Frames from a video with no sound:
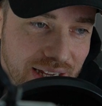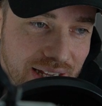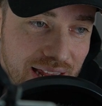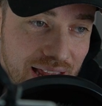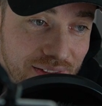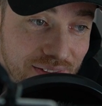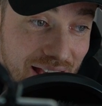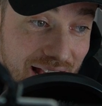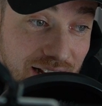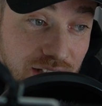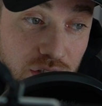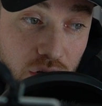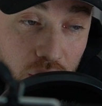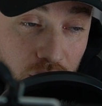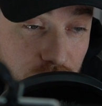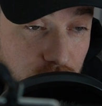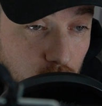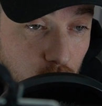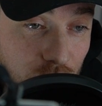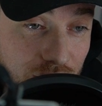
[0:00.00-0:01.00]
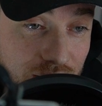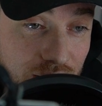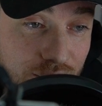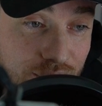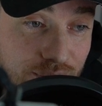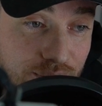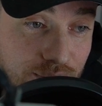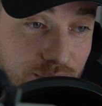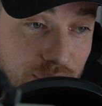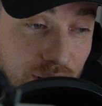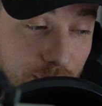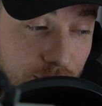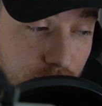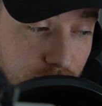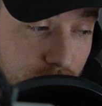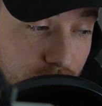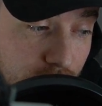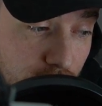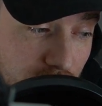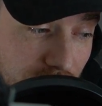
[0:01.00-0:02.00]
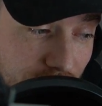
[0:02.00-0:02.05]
And that's also why that I put